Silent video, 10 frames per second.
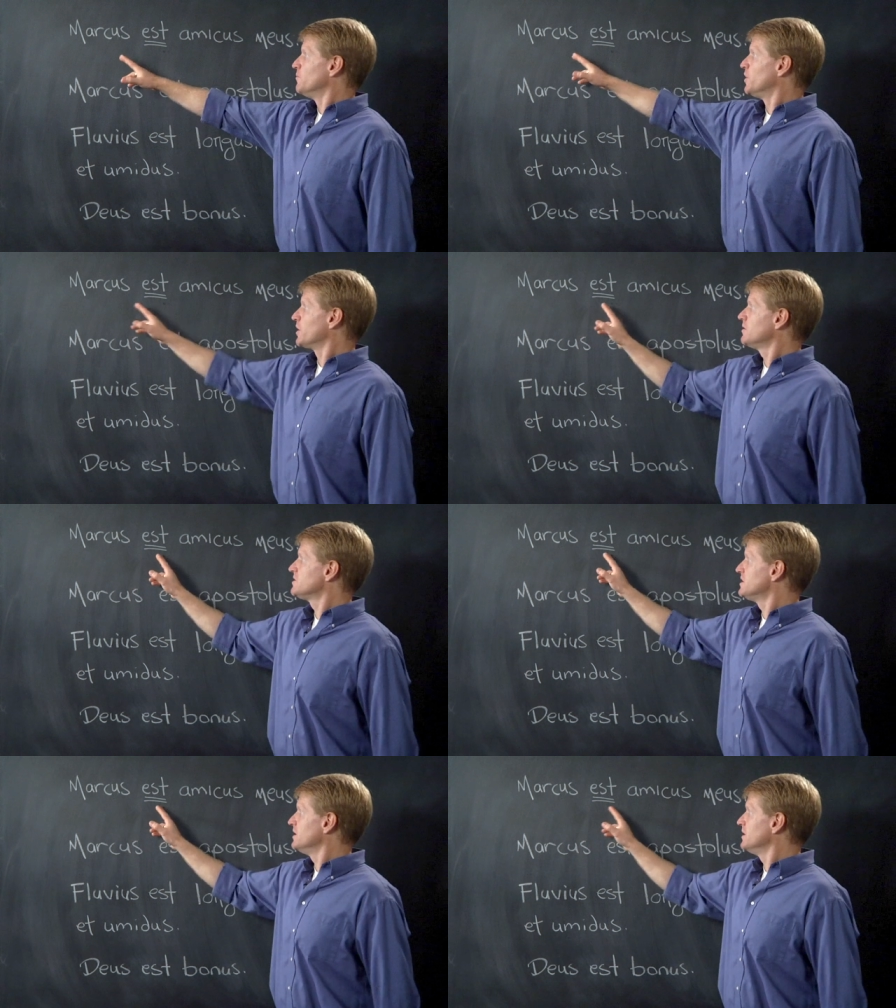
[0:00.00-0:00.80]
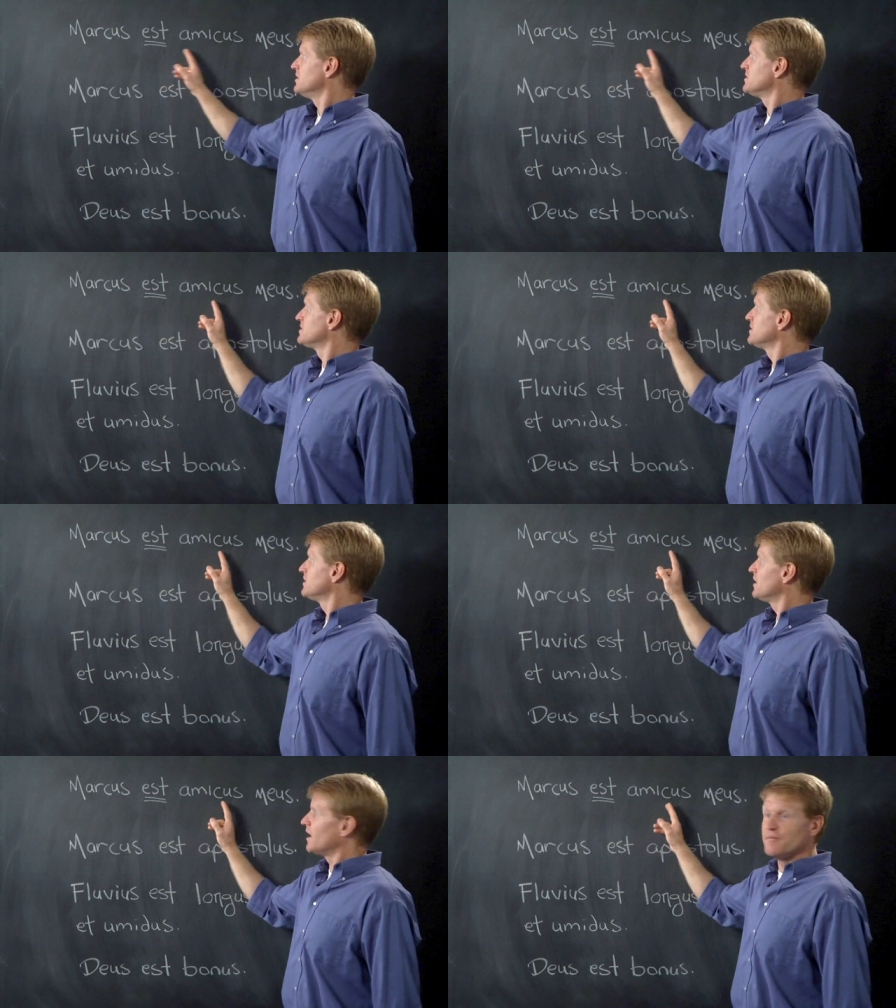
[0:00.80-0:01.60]
Marcus is
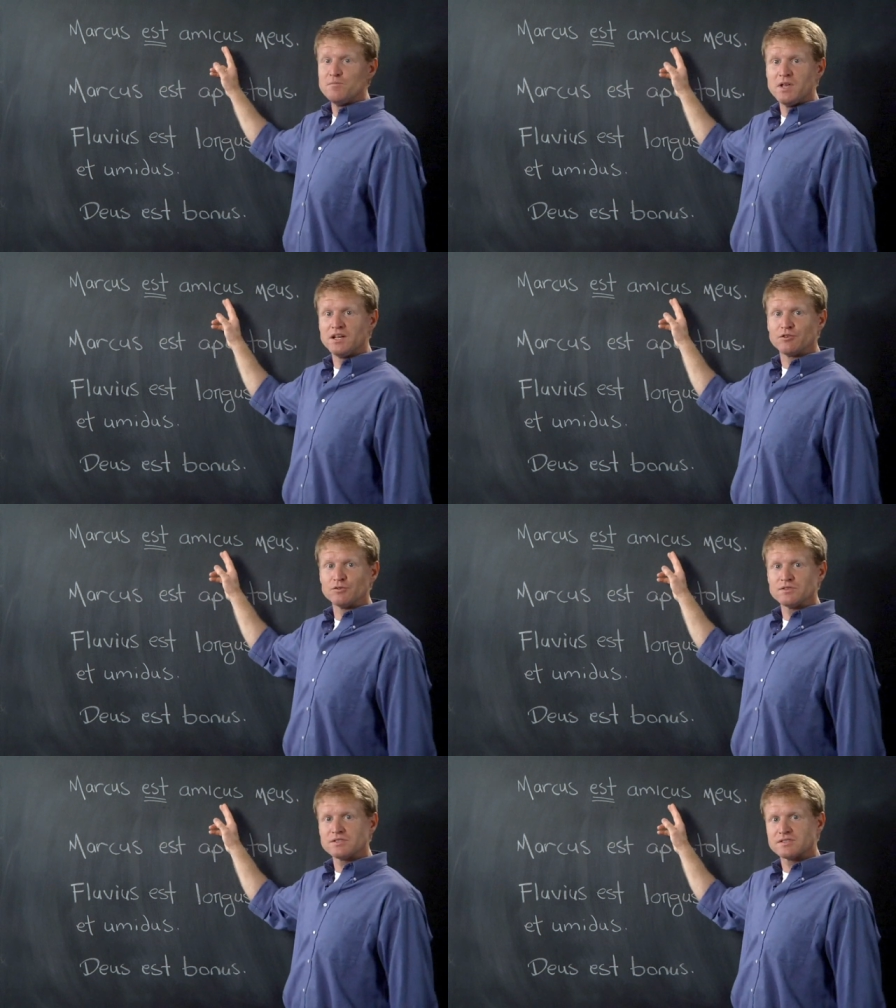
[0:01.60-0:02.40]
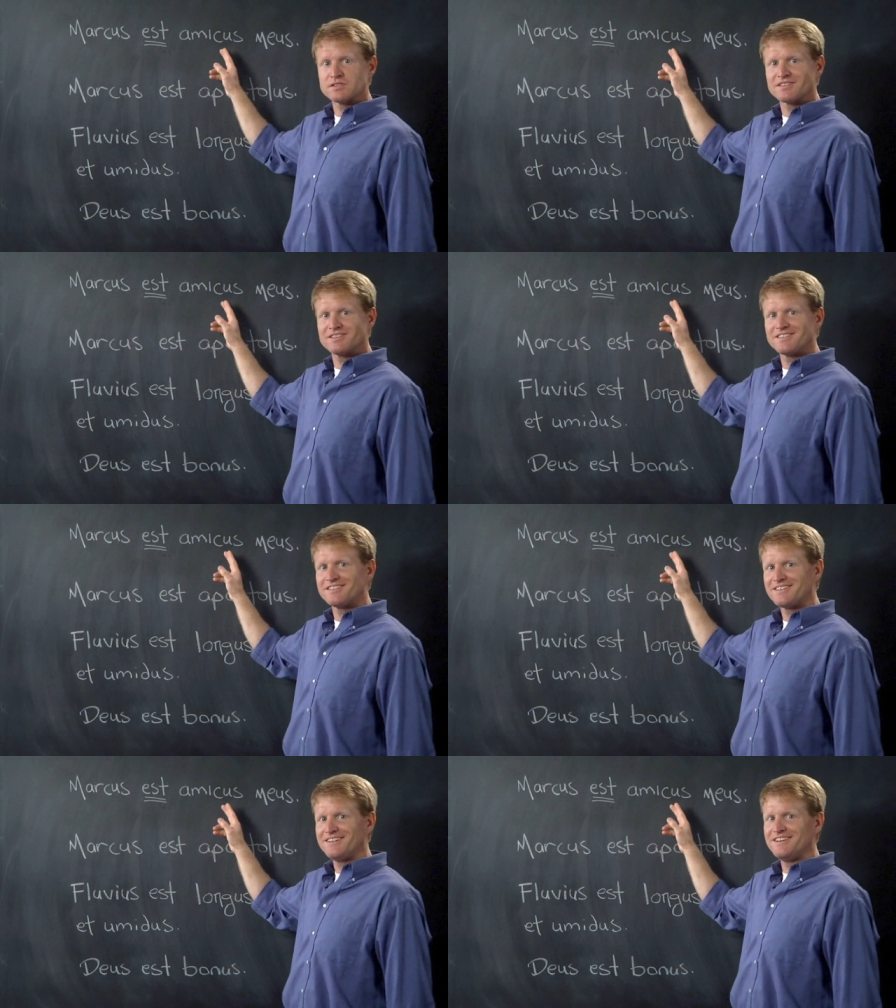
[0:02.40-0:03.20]
amicus.
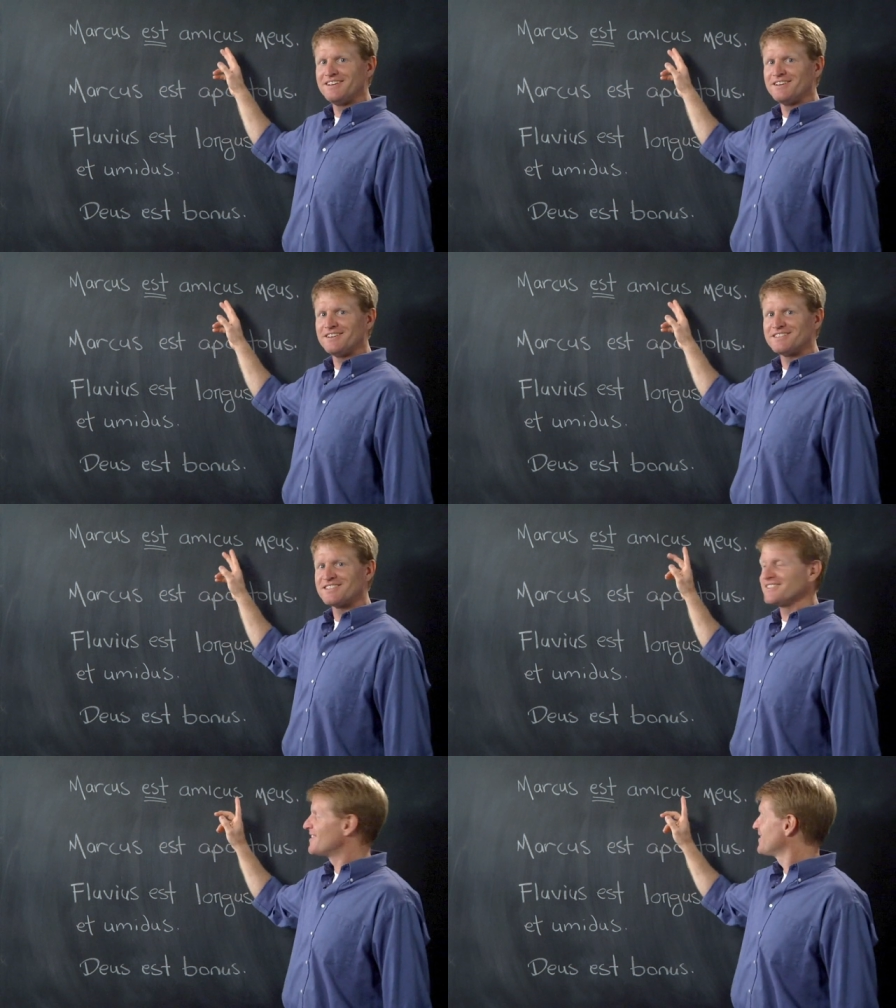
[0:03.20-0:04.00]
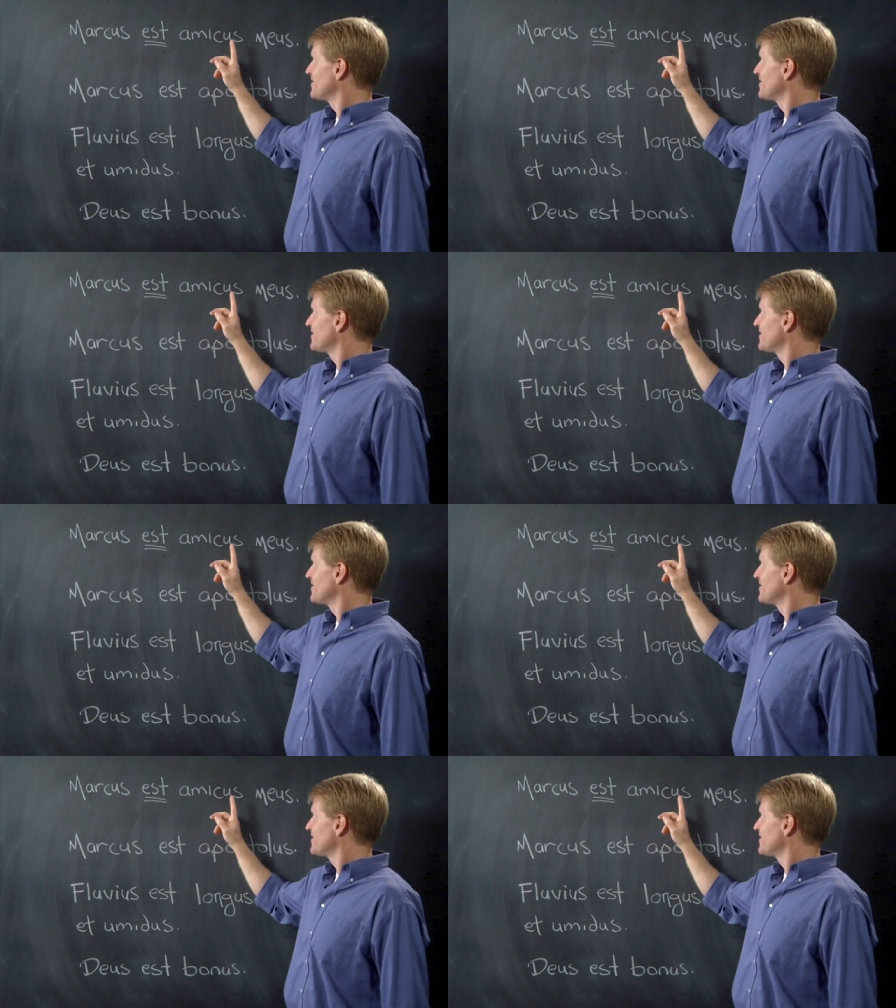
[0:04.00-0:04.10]
He is